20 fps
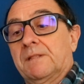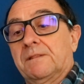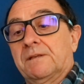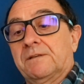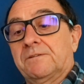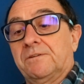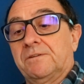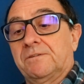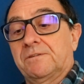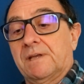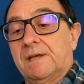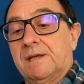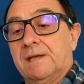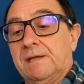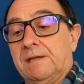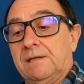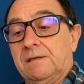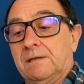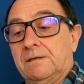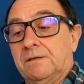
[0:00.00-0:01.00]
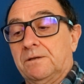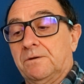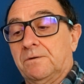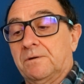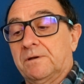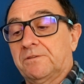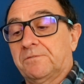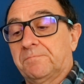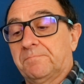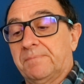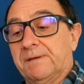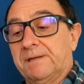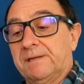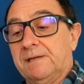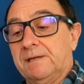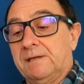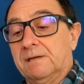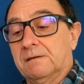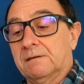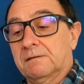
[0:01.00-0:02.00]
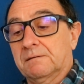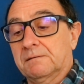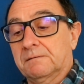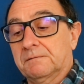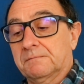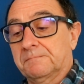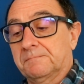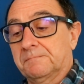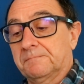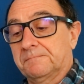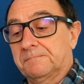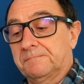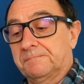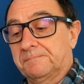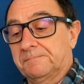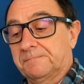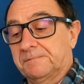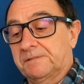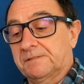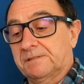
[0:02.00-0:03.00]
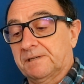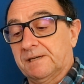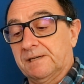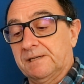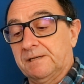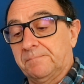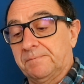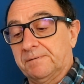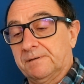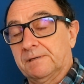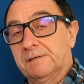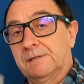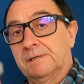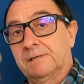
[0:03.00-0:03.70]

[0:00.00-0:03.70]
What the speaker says: this is a USB type,